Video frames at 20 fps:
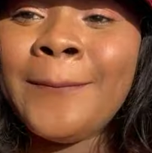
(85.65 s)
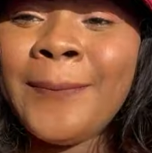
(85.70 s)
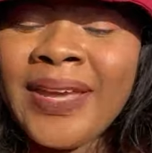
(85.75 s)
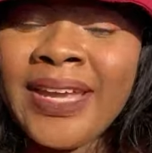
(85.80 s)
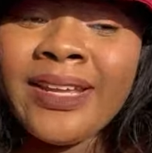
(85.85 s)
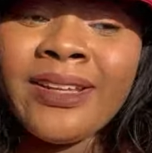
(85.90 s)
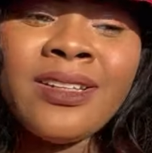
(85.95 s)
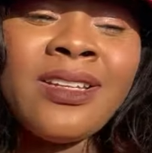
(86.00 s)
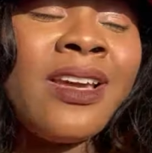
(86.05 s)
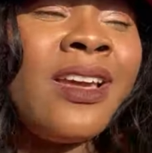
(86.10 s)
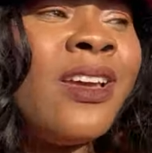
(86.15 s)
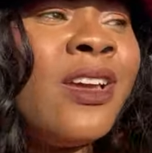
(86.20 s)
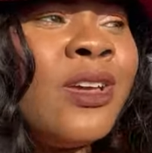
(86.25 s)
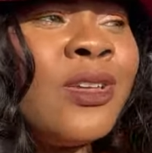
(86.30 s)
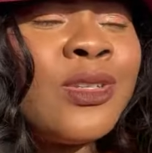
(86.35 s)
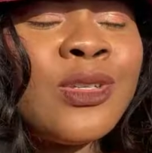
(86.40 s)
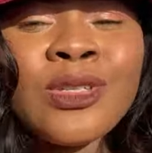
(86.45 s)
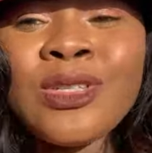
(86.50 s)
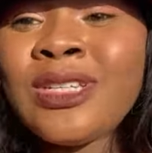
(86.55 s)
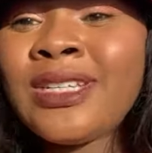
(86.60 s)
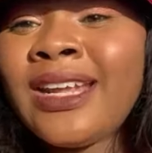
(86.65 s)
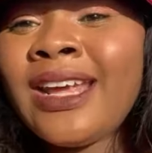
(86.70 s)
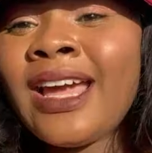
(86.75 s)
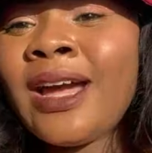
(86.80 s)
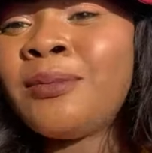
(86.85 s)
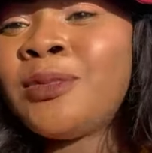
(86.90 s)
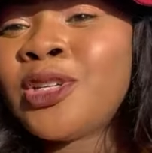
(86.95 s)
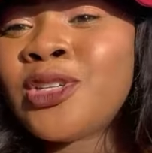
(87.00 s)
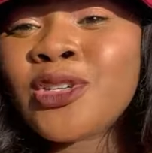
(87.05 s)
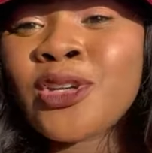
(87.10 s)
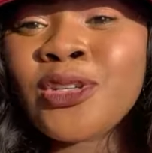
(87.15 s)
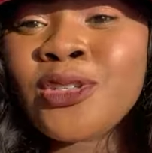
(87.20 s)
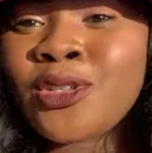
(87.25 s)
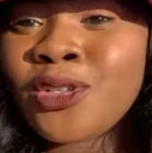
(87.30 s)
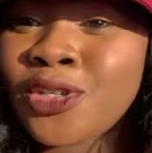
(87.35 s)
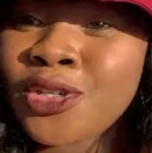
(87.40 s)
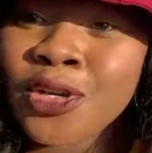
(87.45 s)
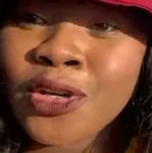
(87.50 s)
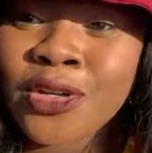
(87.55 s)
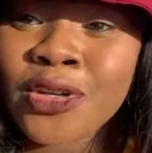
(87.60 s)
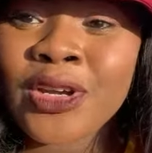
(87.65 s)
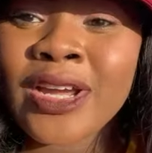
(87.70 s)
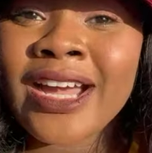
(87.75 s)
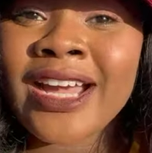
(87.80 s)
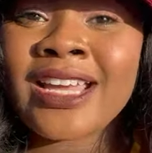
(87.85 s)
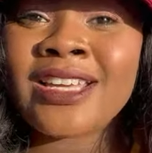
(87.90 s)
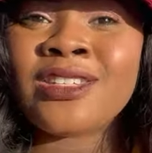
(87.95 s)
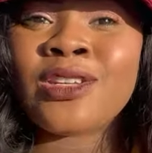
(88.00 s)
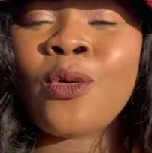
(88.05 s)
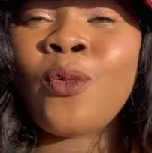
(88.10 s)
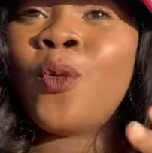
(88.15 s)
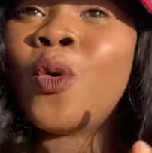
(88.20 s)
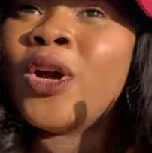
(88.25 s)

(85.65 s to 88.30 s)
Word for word: been so today i'm just going to show you guys